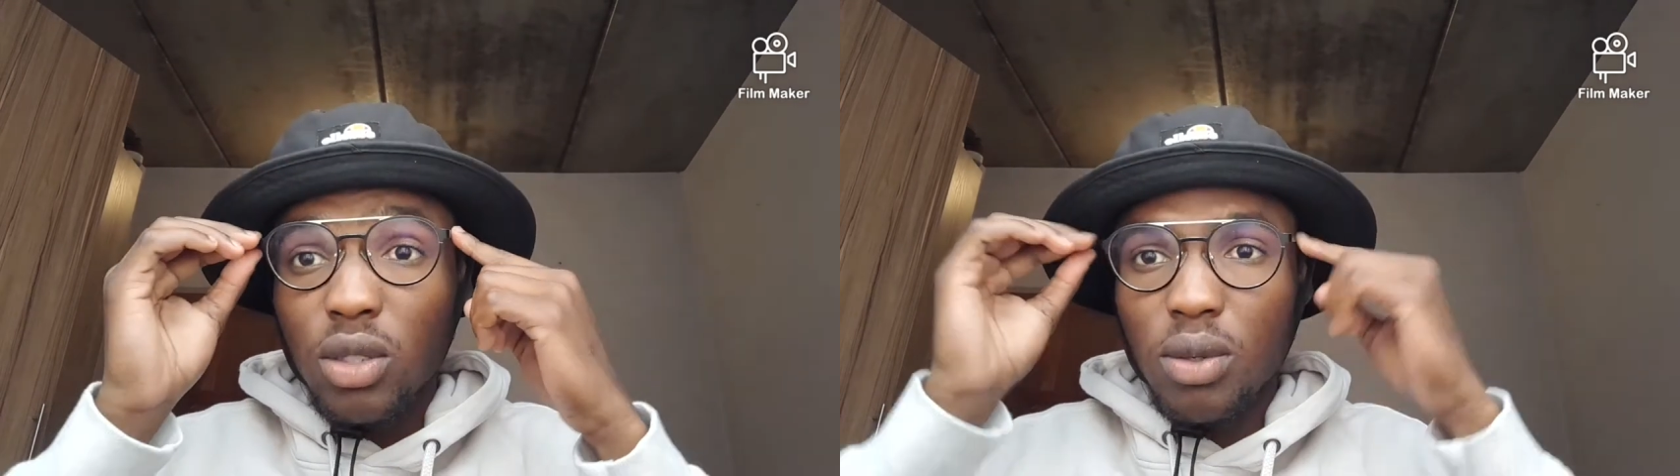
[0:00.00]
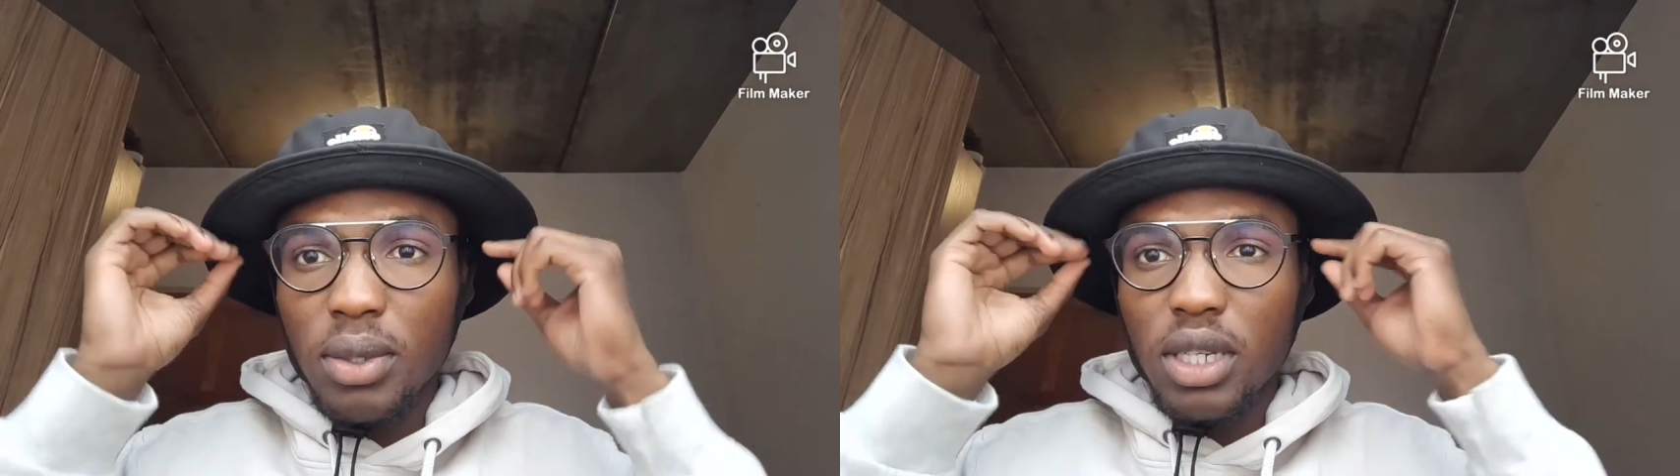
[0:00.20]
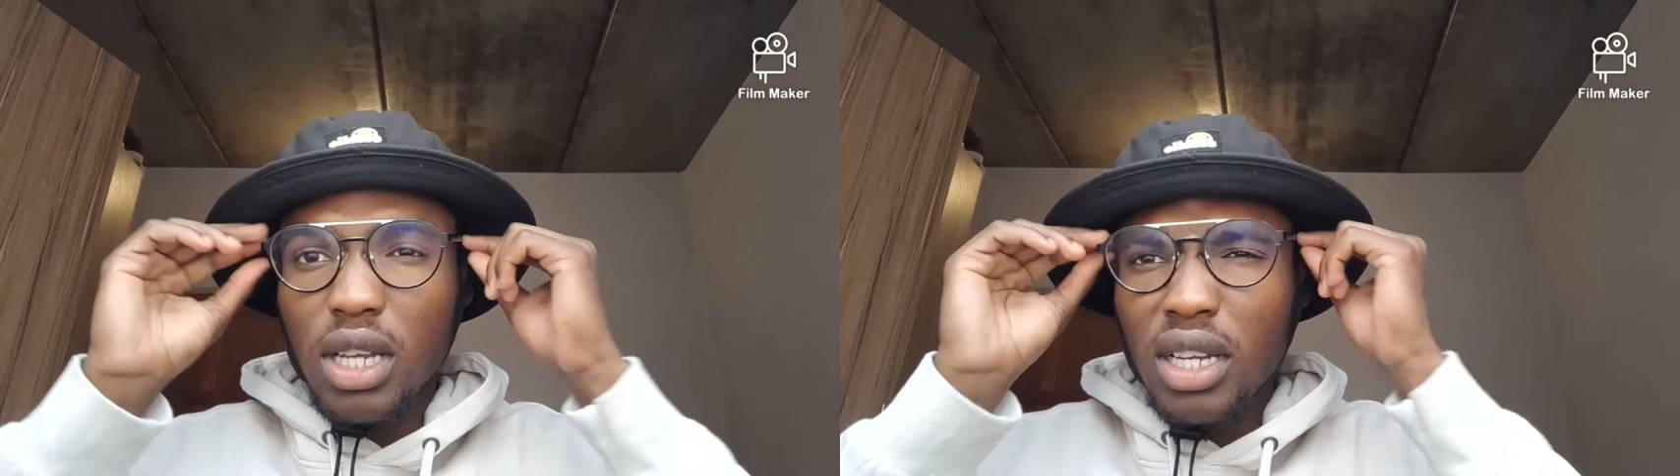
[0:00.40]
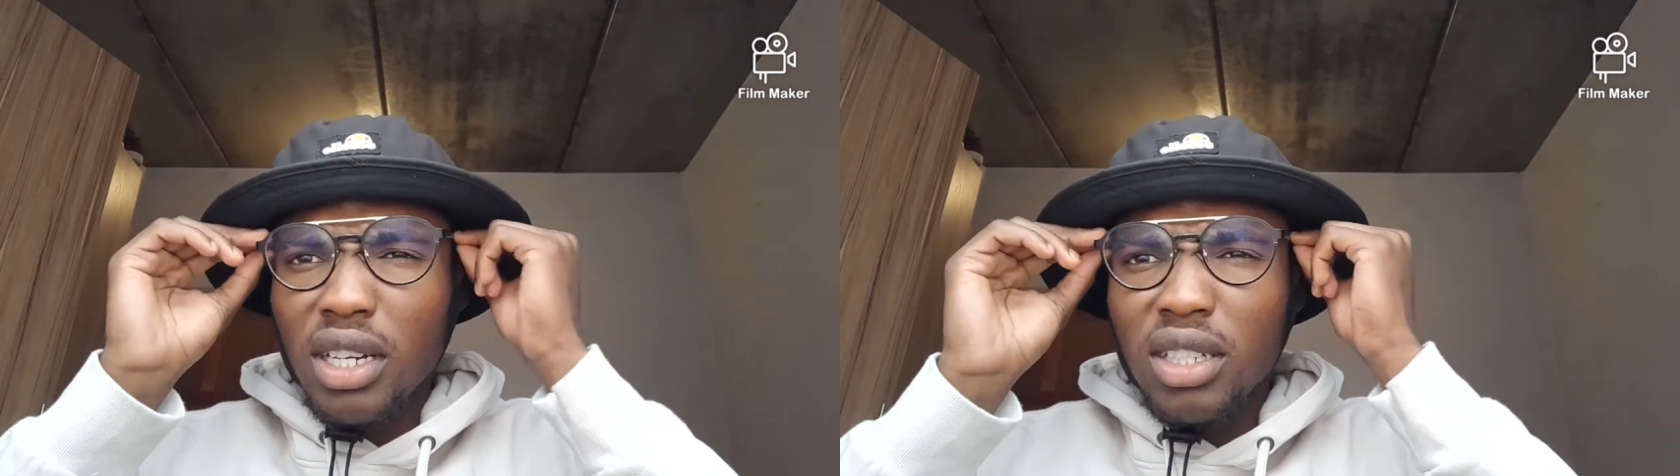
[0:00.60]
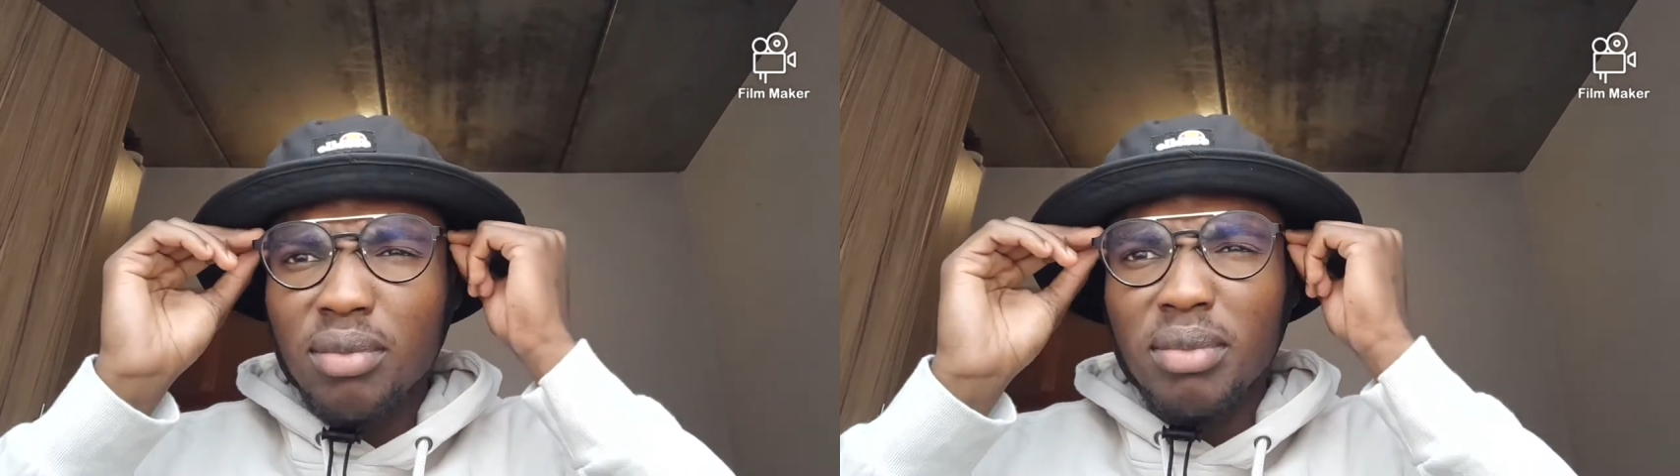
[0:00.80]
so
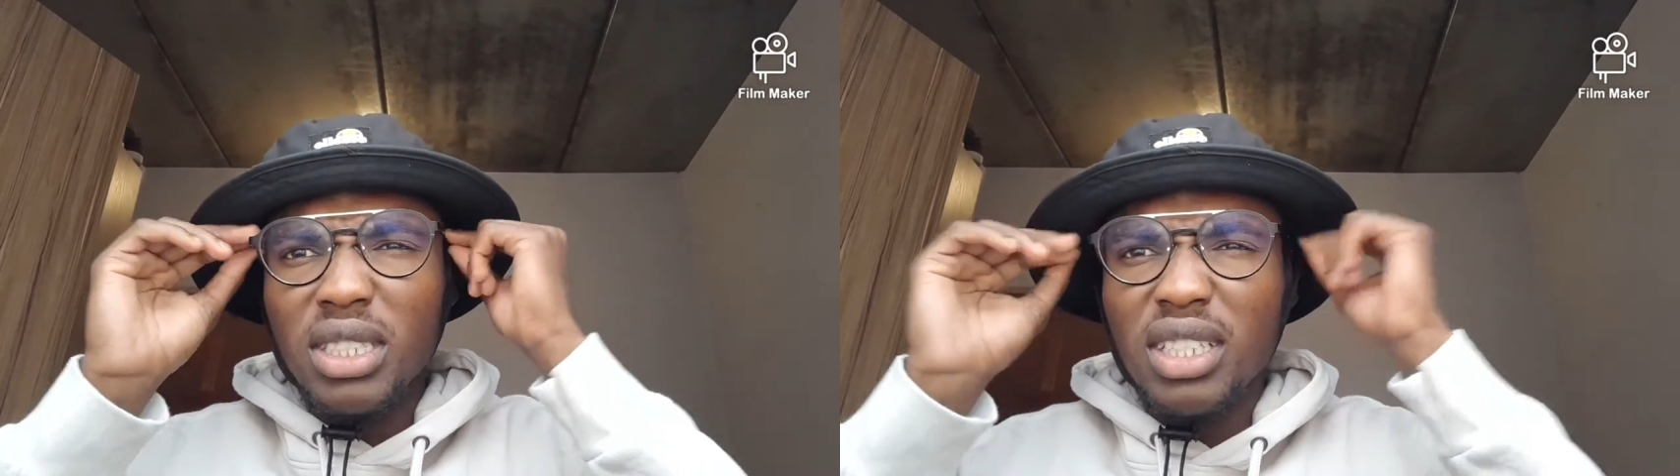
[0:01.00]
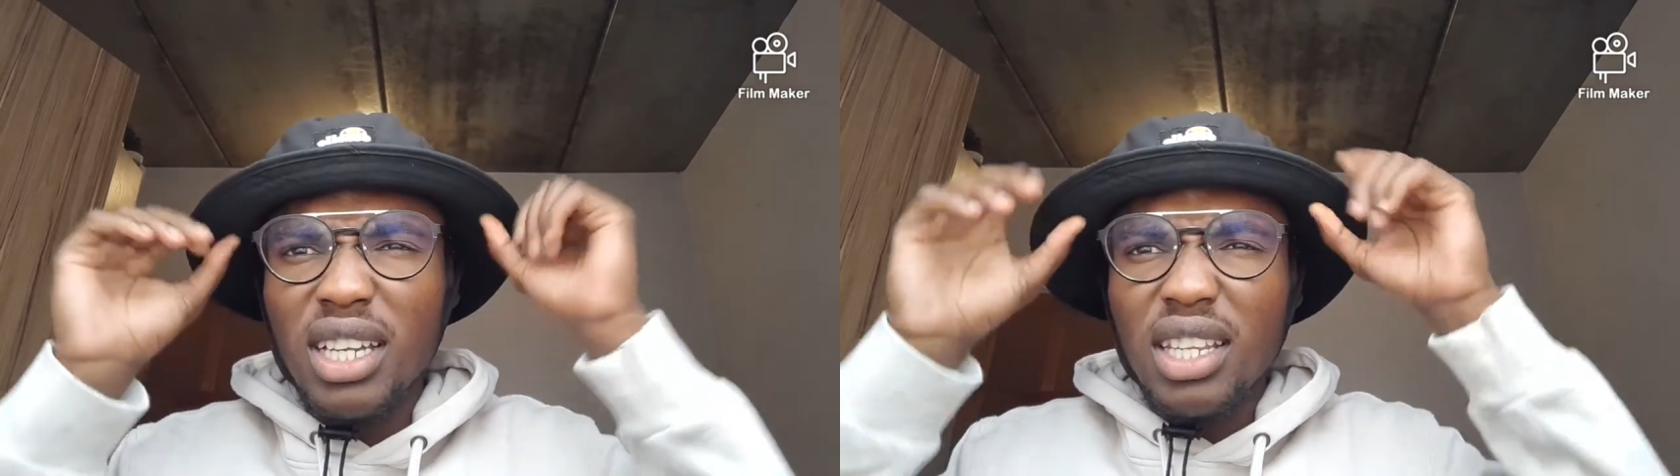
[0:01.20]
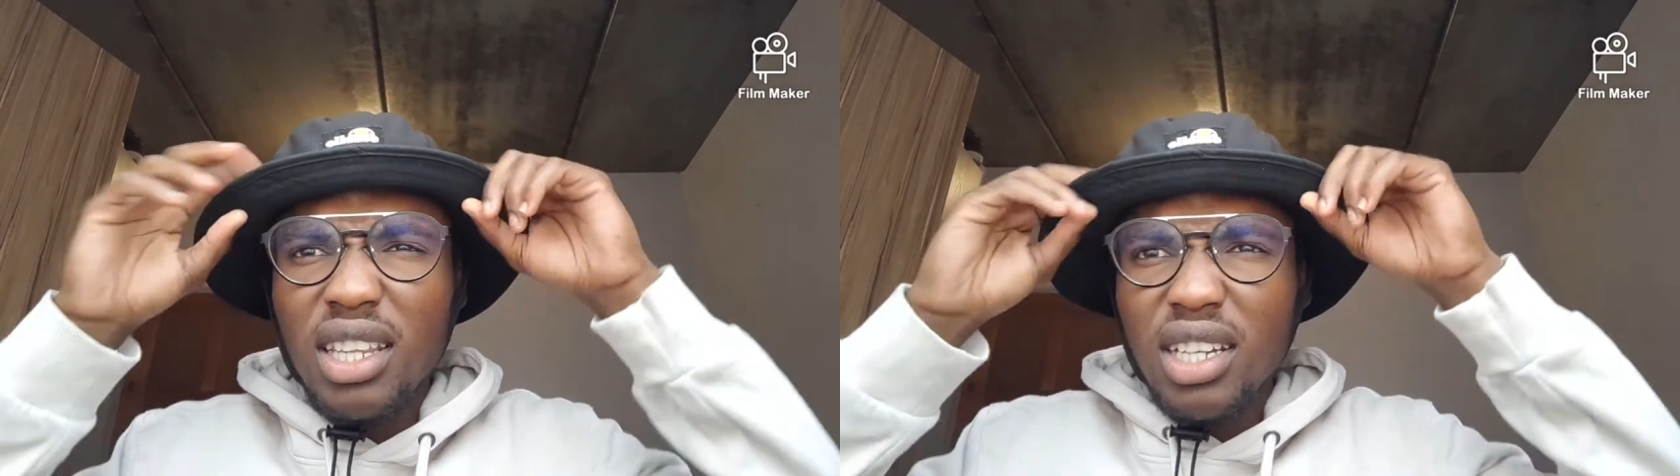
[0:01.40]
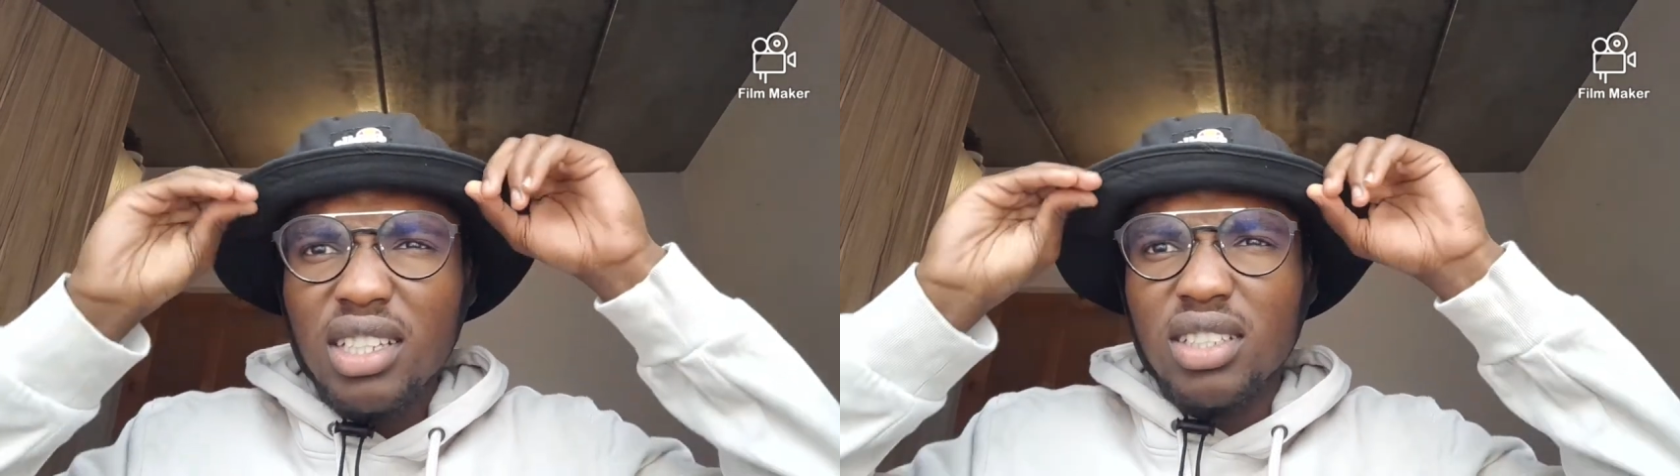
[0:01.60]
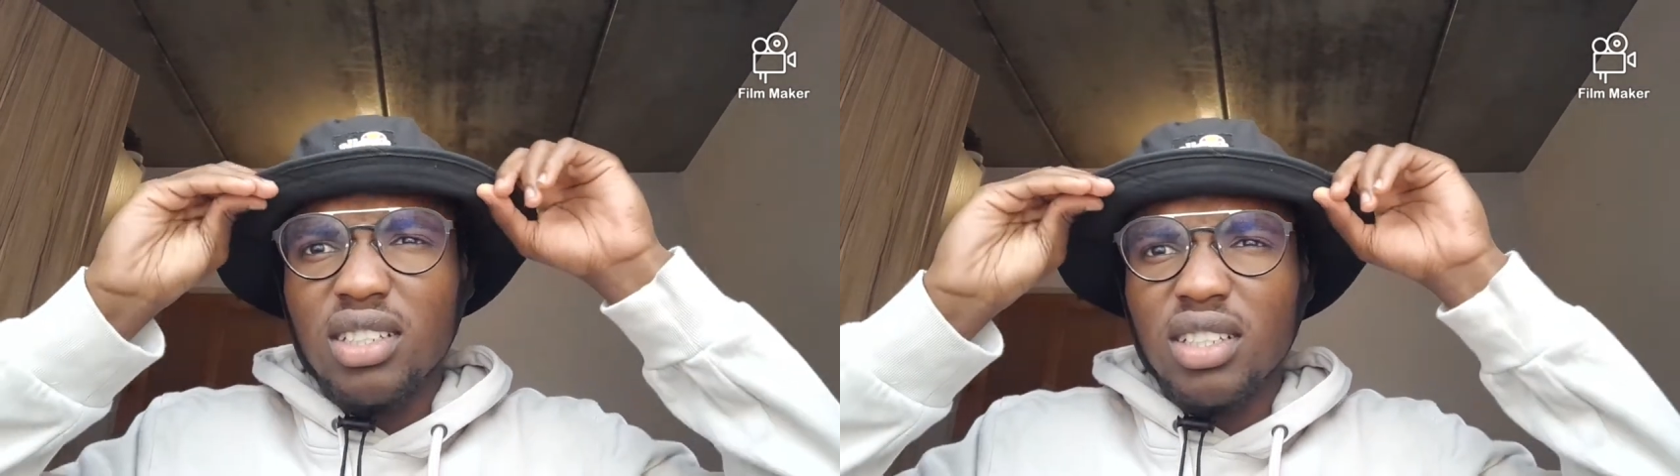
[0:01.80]
100 meter
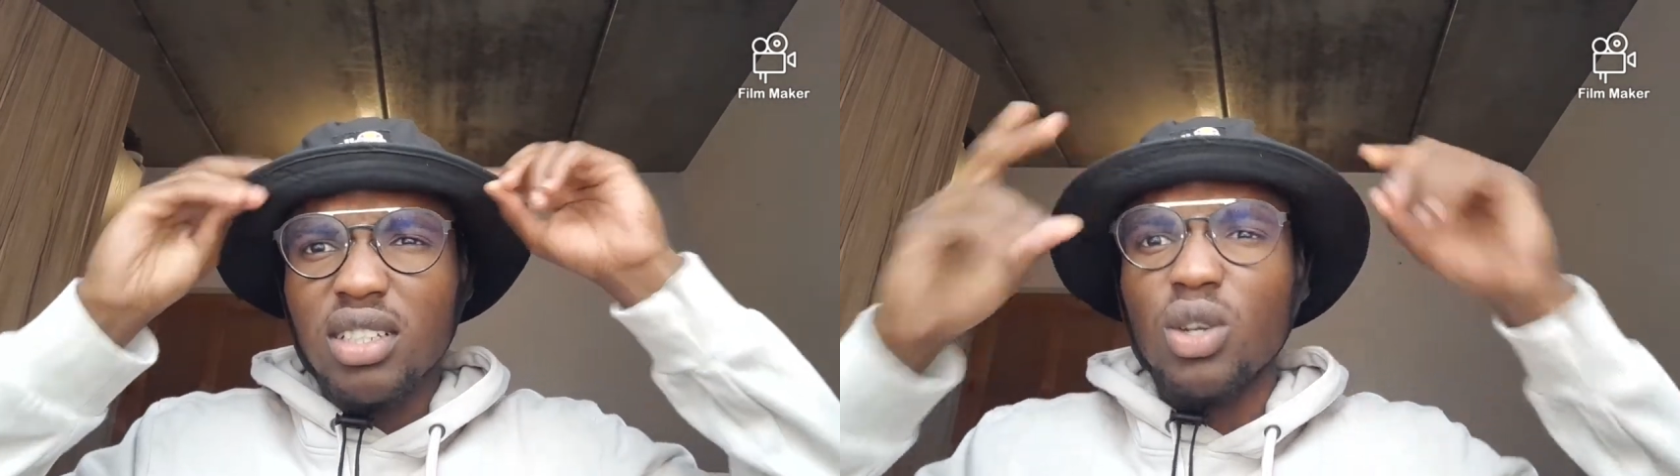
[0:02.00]
athlete,